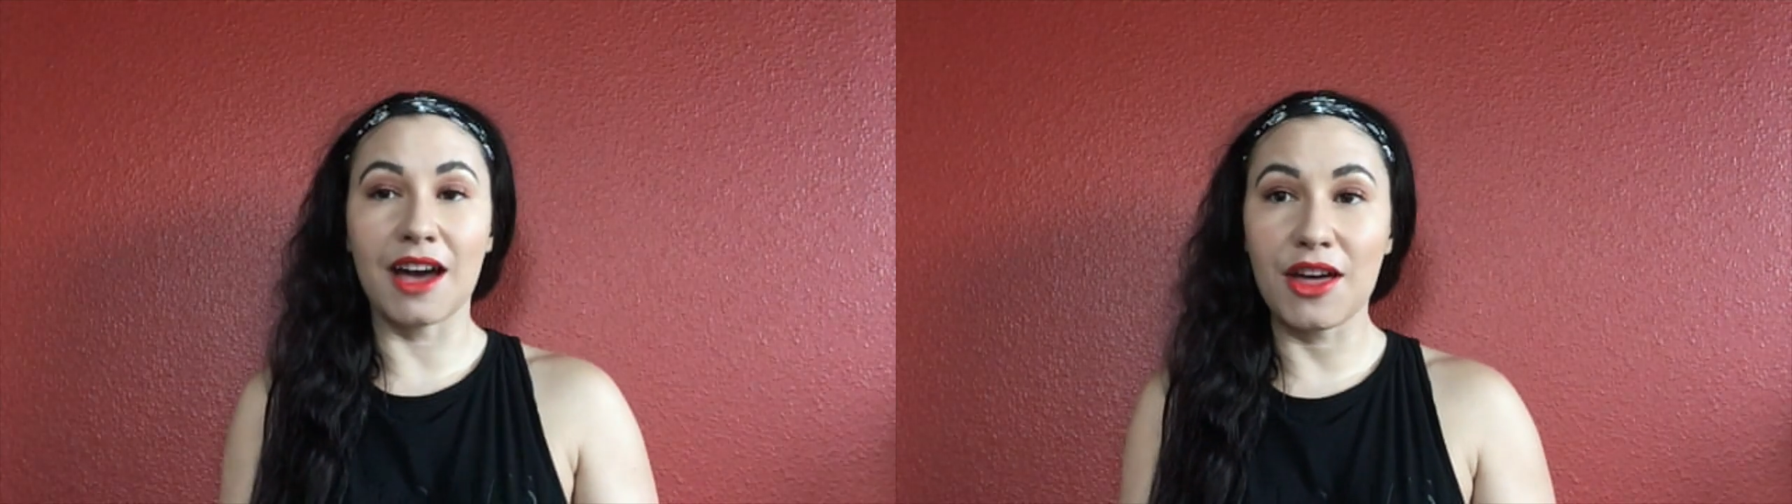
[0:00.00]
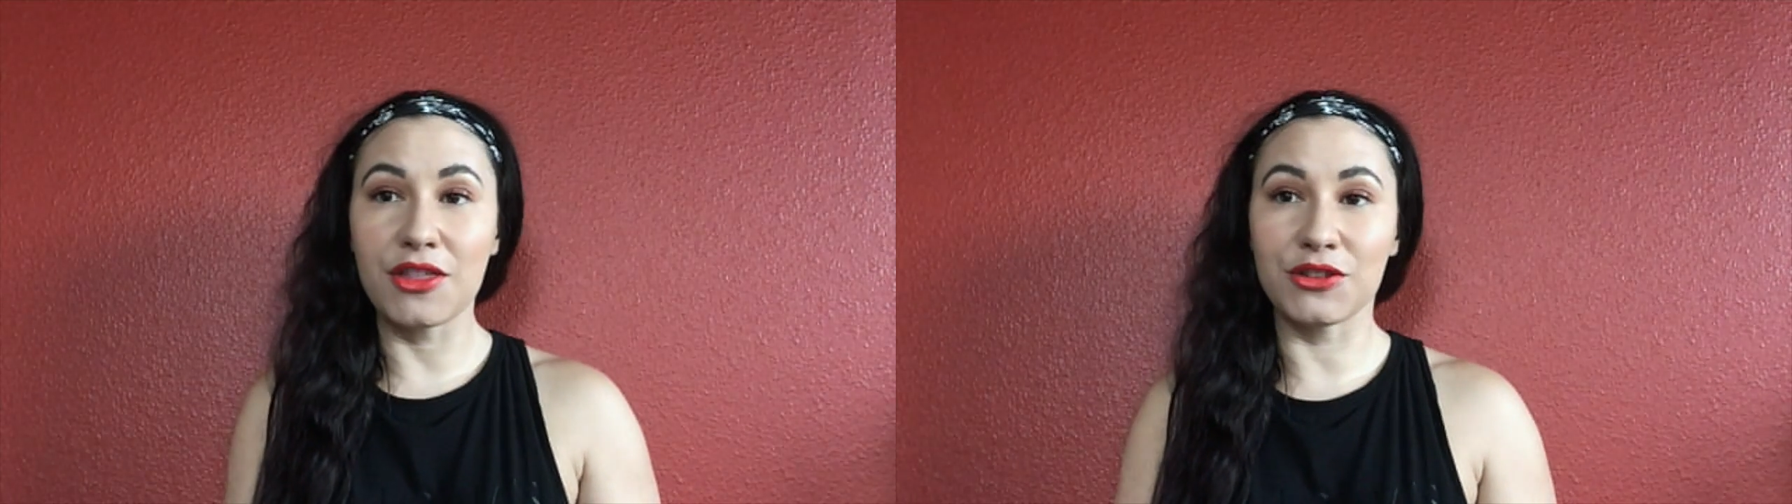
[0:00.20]

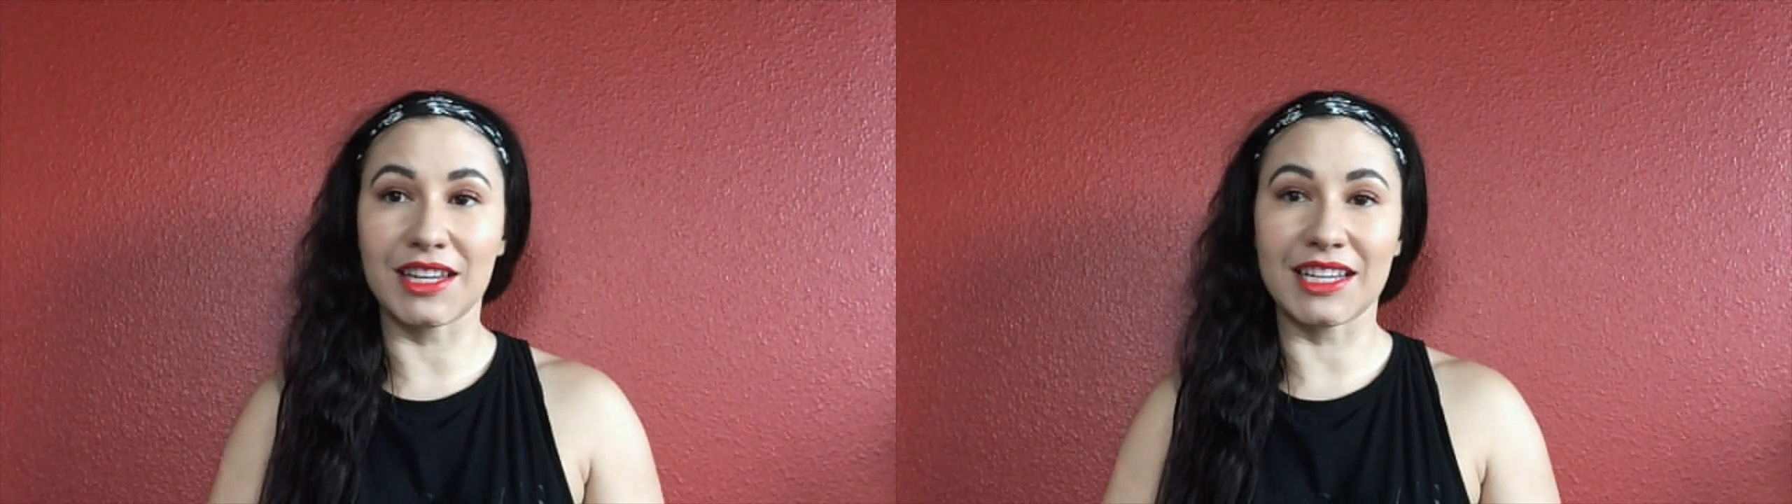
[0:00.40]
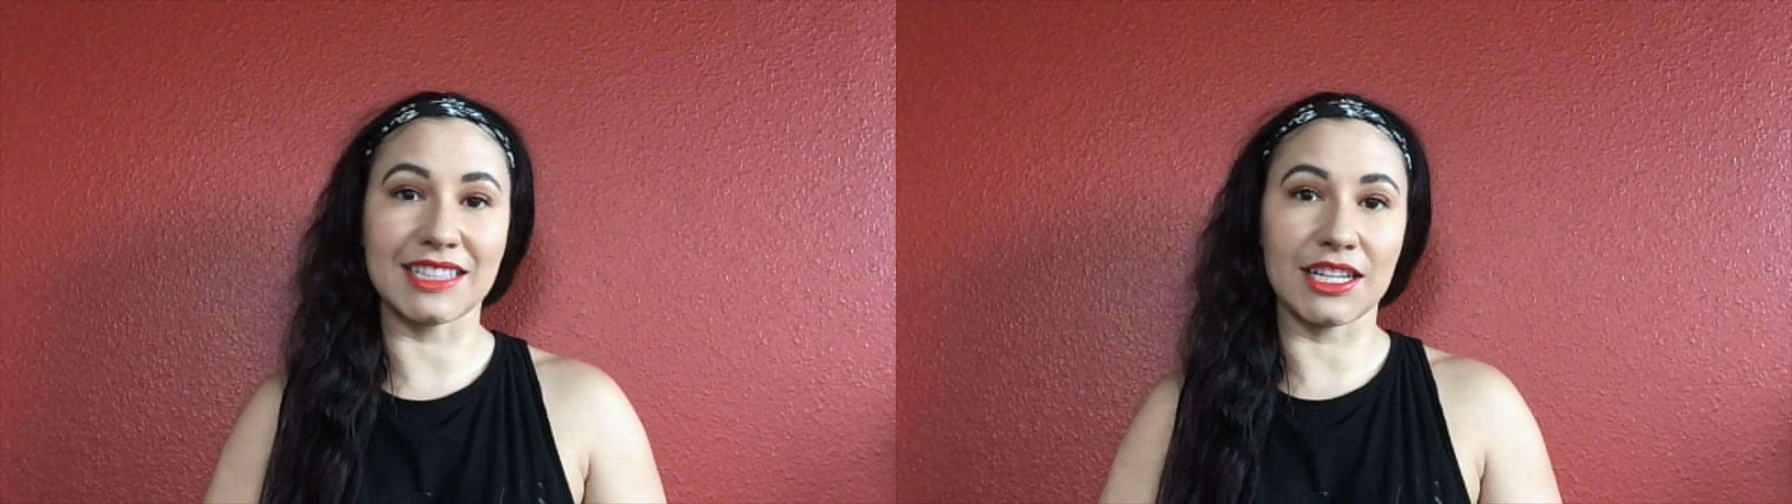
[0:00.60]
other
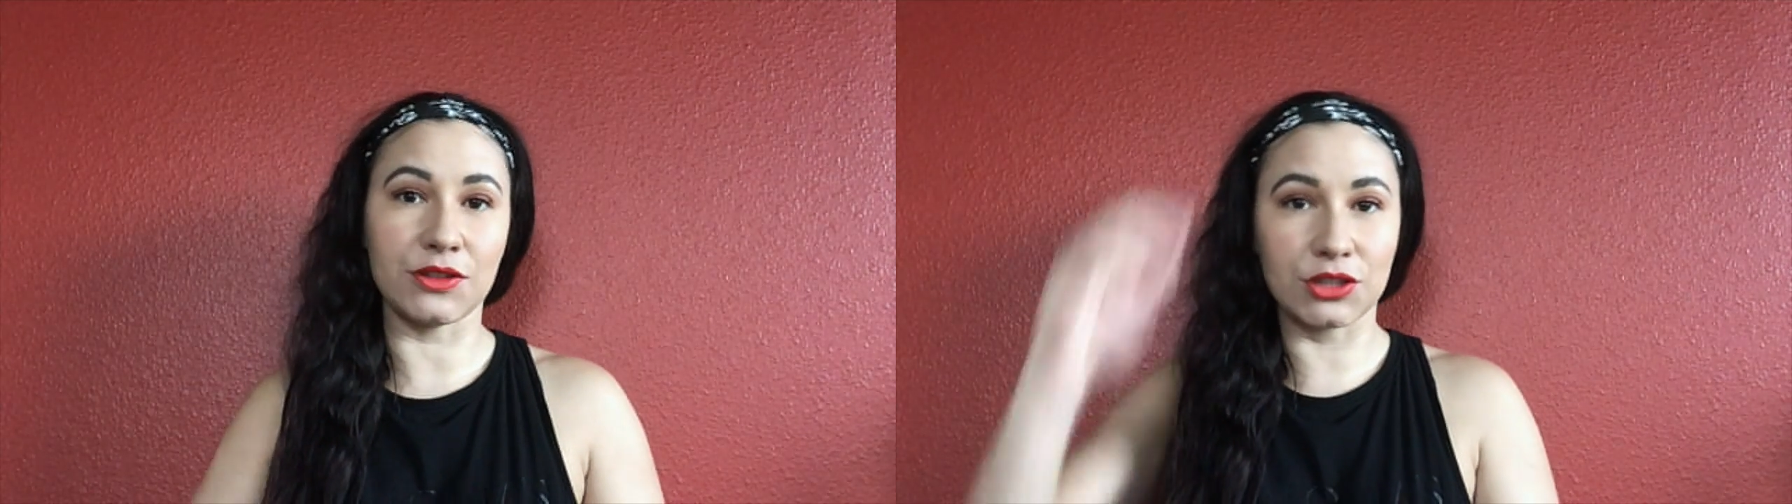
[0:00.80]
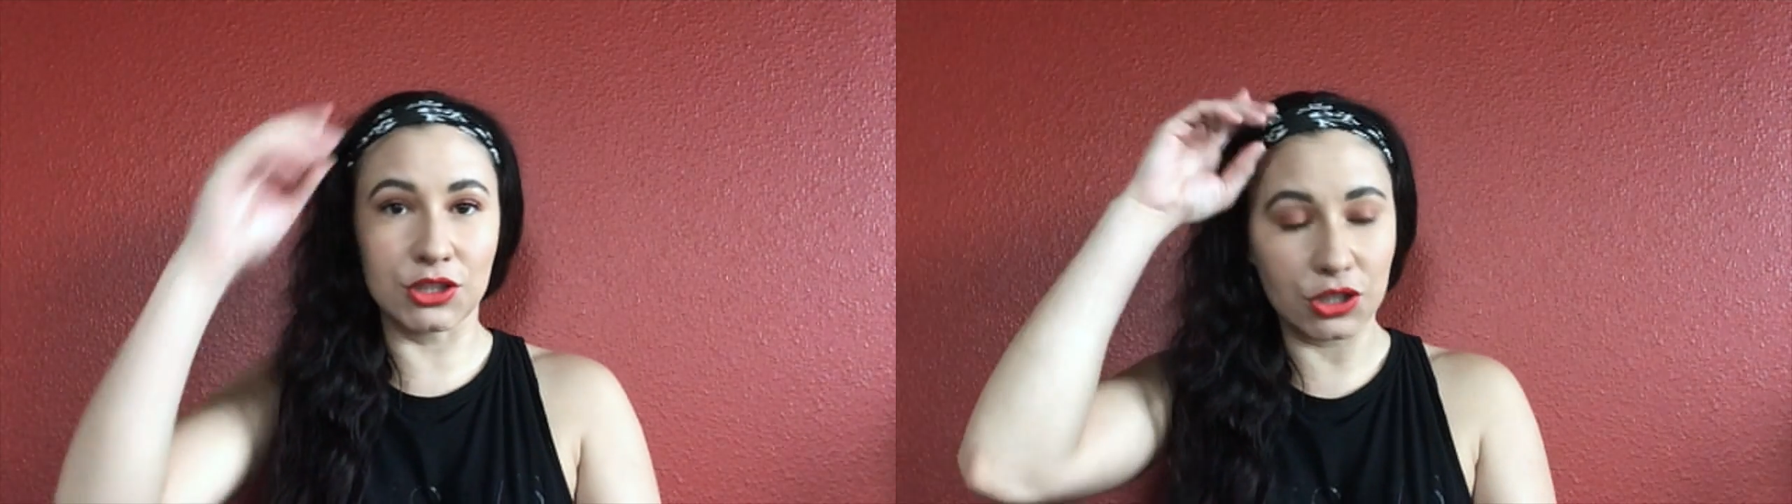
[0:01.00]
things I
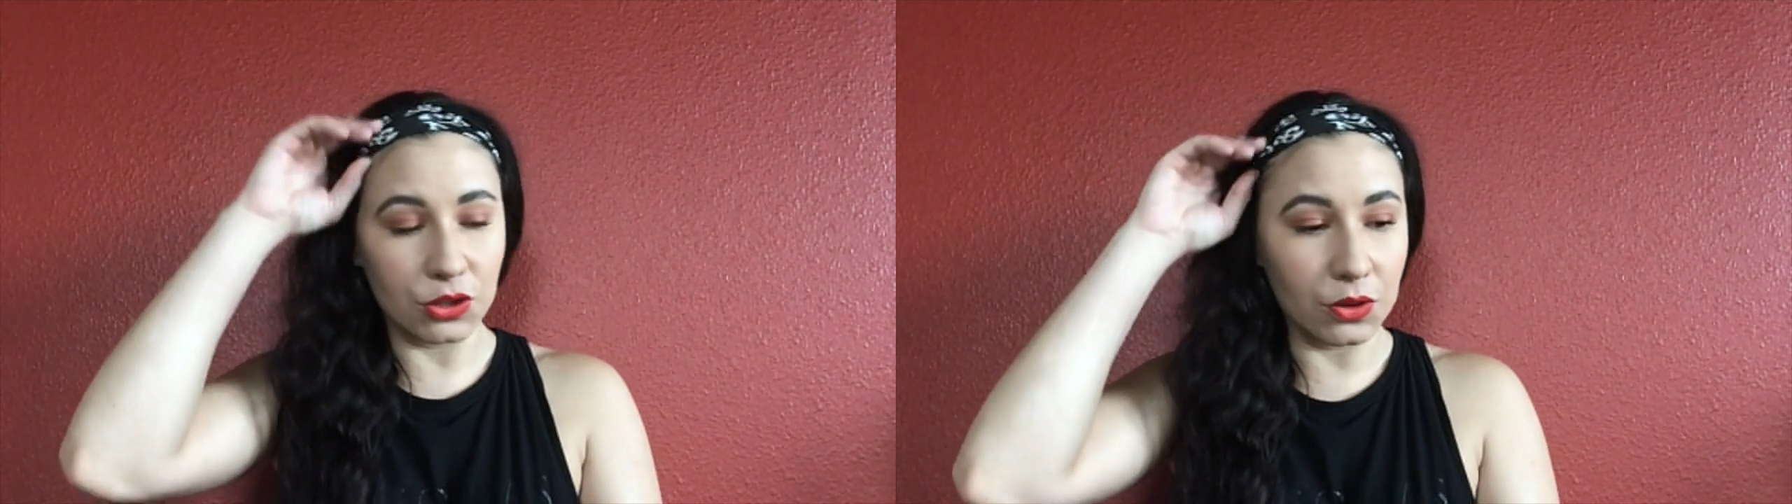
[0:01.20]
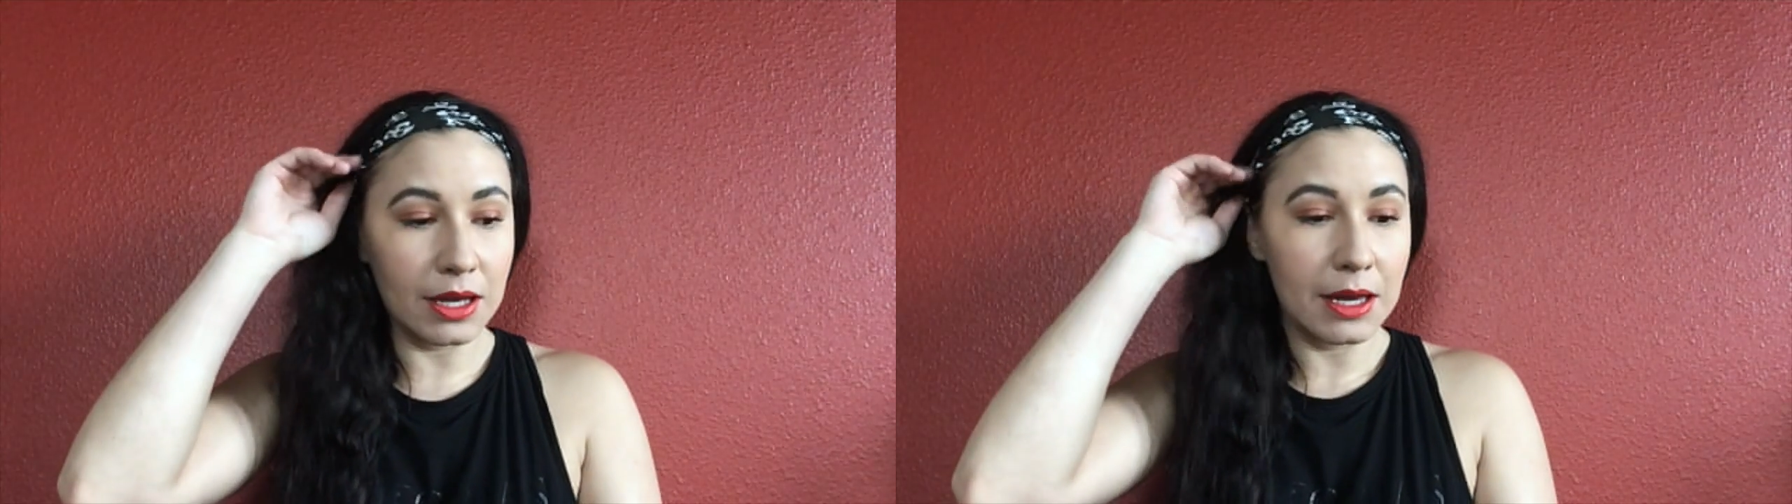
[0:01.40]
used to do.